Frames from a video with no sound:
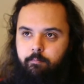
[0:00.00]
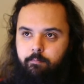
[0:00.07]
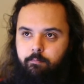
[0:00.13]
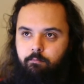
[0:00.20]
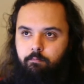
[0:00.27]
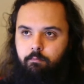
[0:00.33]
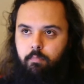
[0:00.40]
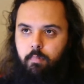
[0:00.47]

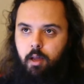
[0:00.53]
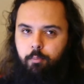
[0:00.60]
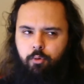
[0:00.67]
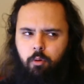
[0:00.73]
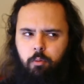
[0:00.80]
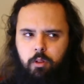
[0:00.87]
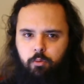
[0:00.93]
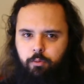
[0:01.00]
I probably
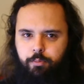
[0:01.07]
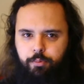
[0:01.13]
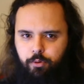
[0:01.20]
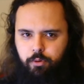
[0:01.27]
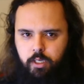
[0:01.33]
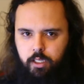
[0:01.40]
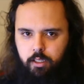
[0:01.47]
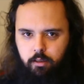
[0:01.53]
would puke
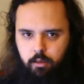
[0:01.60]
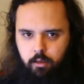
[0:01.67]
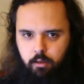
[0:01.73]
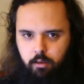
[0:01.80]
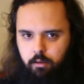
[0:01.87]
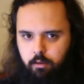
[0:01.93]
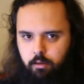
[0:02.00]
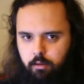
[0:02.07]
in
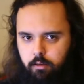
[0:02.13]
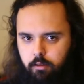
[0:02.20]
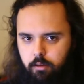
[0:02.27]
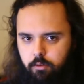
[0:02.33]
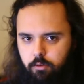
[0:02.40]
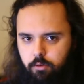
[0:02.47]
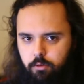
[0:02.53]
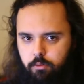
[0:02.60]

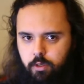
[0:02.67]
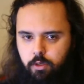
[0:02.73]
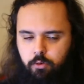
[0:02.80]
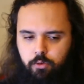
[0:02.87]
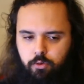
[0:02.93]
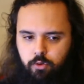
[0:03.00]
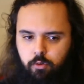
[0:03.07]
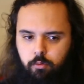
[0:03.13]
the
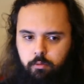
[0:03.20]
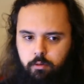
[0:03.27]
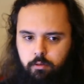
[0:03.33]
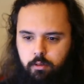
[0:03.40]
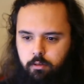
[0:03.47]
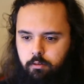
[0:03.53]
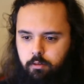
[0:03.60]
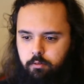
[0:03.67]
tube.
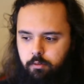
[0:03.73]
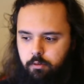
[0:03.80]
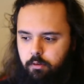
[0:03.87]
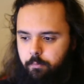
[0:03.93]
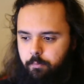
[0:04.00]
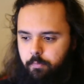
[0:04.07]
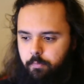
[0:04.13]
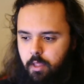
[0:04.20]
Even
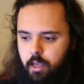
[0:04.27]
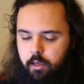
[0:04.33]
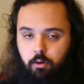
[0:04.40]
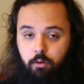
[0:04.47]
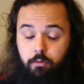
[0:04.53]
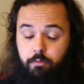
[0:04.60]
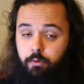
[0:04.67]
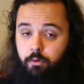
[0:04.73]
I can't
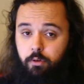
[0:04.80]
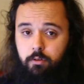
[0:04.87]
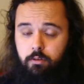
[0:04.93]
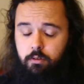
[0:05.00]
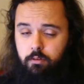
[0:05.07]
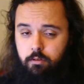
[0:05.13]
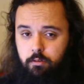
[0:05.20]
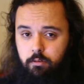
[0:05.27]
focus
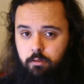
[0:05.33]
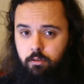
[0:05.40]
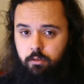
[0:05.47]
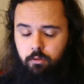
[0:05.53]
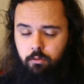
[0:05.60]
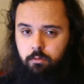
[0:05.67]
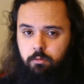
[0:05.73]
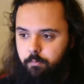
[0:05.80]
at
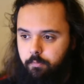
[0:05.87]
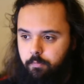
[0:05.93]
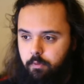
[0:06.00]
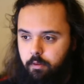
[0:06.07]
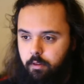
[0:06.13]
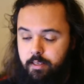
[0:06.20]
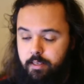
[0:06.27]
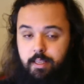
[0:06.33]
all. I
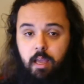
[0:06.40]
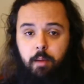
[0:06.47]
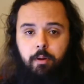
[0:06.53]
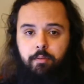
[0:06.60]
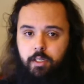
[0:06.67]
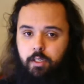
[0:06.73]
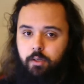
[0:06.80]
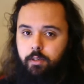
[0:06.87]
say I play
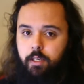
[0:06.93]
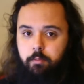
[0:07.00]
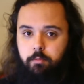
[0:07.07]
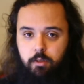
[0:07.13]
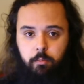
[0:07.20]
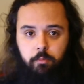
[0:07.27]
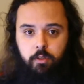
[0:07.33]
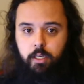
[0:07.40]
video games. Some of
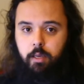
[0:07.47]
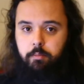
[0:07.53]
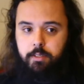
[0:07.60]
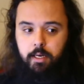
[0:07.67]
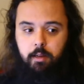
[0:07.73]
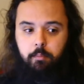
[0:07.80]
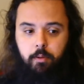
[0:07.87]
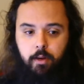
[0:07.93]
the games that I
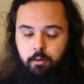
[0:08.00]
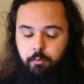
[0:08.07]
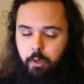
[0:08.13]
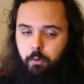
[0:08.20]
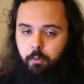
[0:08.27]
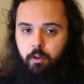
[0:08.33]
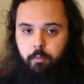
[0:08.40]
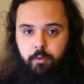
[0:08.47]
play
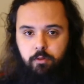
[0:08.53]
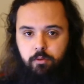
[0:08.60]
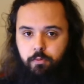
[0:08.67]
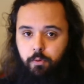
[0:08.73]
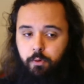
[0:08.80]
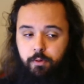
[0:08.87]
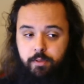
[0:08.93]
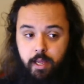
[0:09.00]
require me to
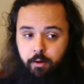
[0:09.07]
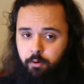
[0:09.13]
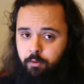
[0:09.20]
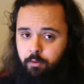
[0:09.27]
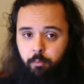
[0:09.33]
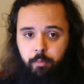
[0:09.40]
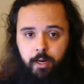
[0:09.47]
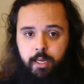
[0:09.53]
focus. I can't even
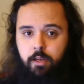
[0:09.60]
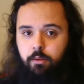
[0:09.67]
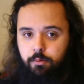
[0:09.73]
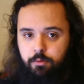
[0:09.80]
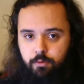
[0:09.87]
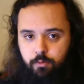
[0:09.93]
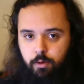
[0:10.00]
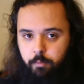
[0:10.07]
play those
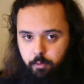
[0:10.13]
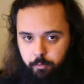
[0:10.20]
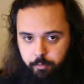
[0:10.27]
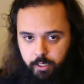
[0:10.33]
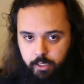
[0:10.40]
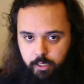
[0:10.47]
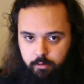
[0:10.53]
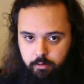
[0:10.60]
when I'm on
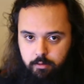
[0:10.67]
painkillers.